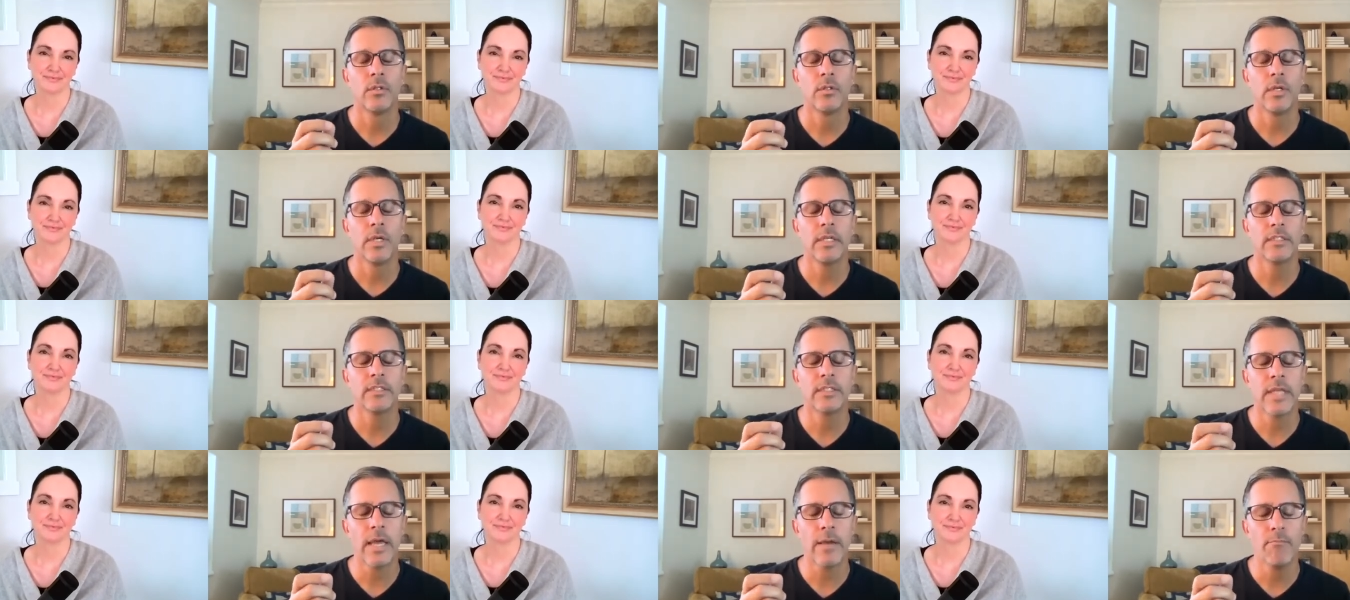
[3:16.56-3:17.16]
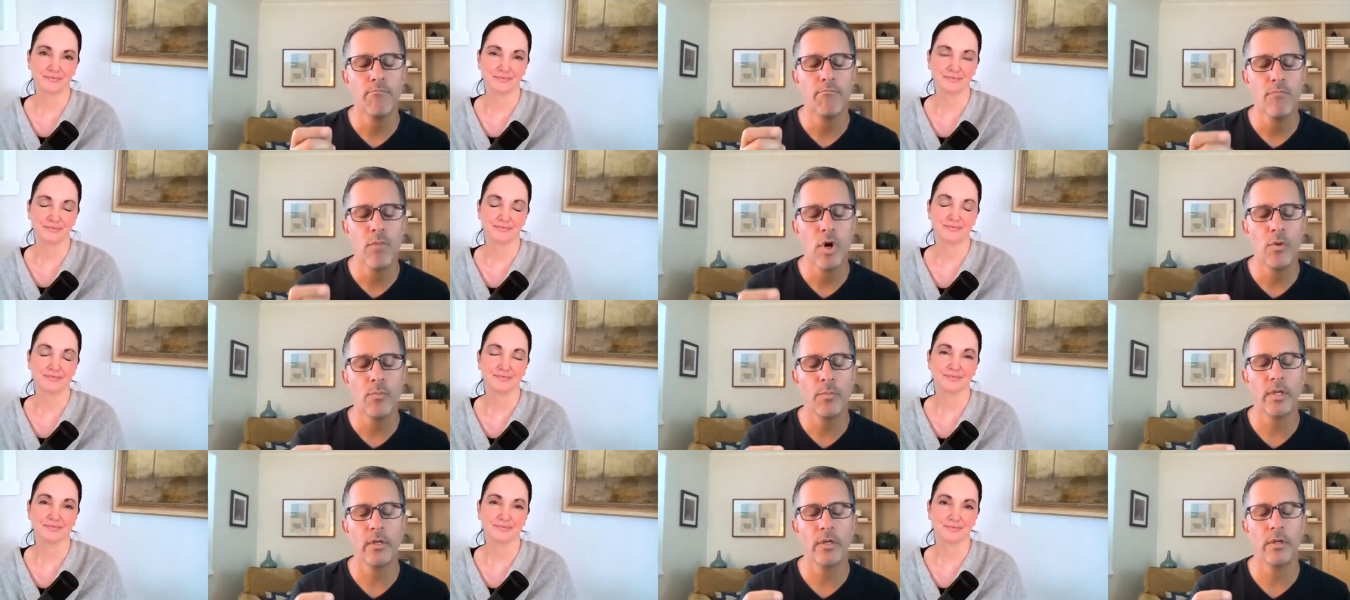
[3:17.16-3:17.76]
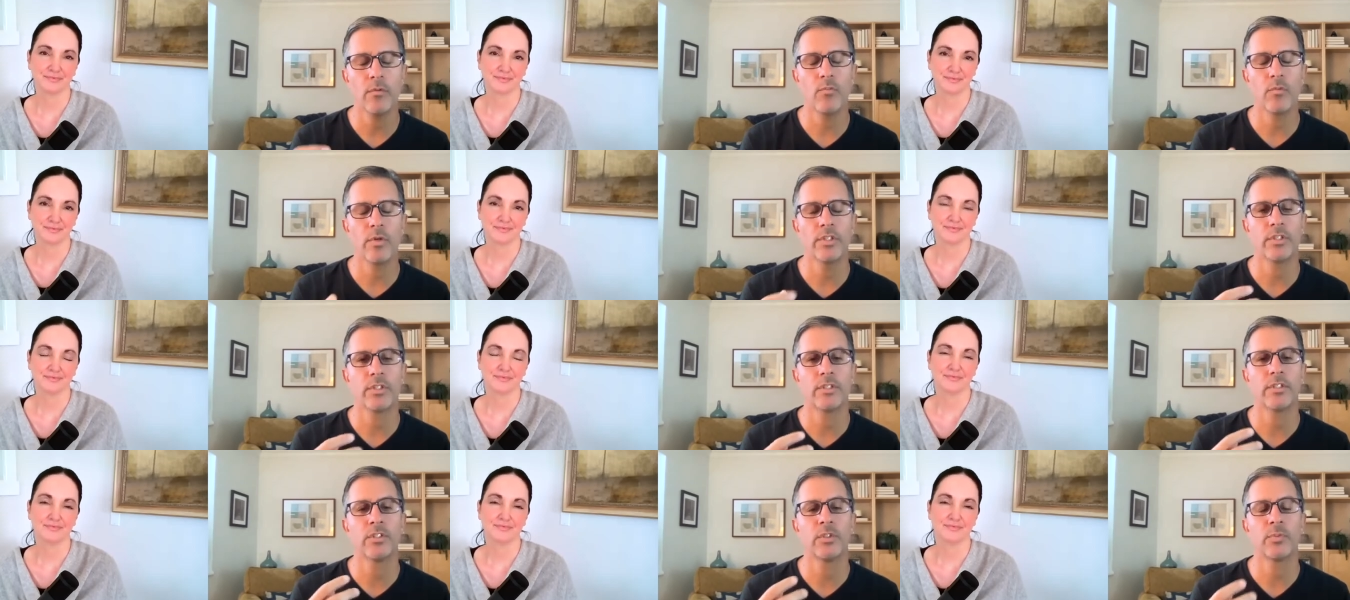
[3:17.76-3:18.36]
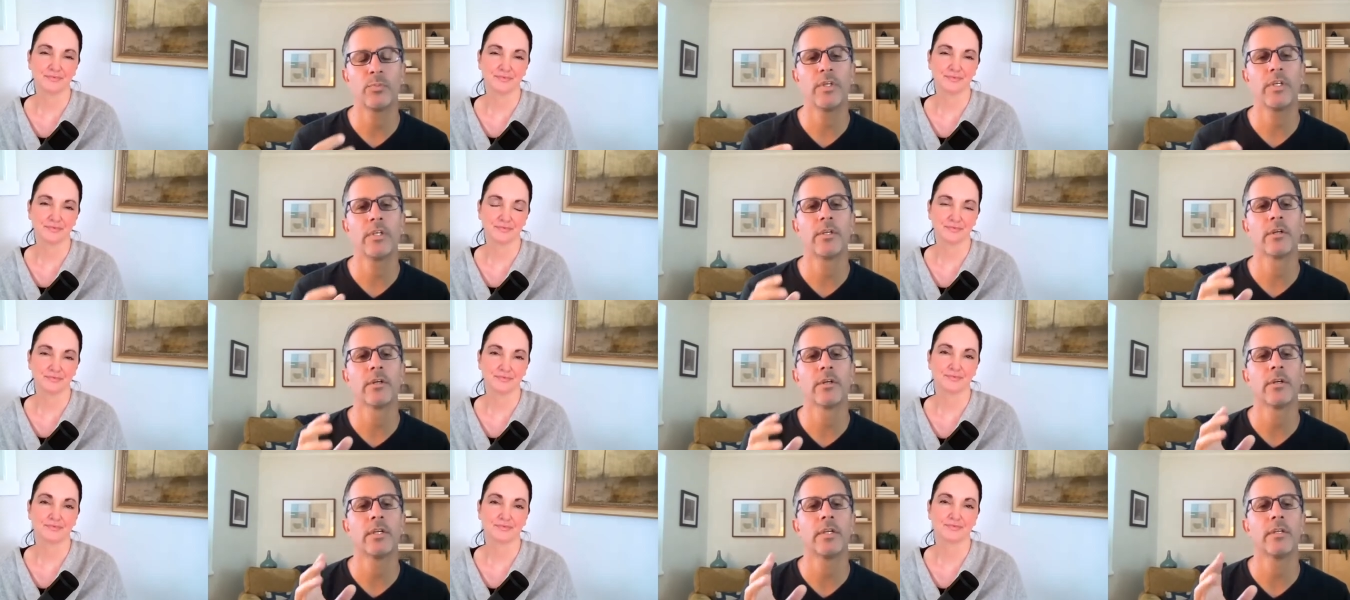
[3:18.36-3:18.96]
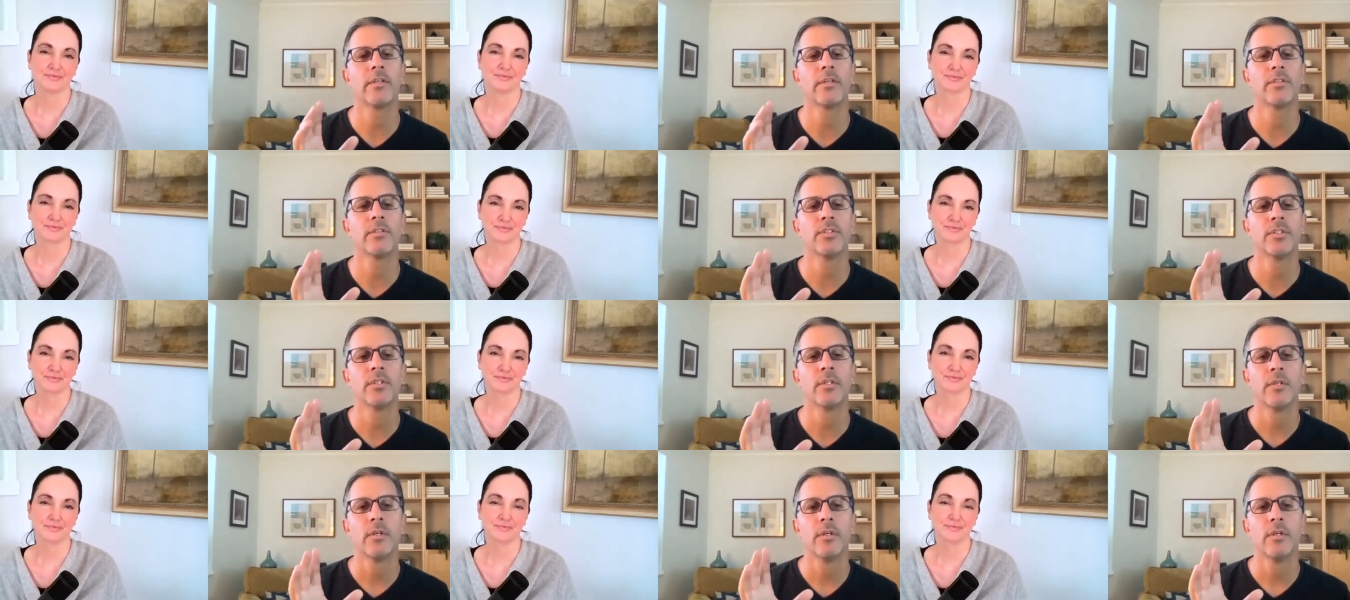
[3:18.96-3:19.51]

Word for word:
Speaker 1: it's that moment in which the speaker is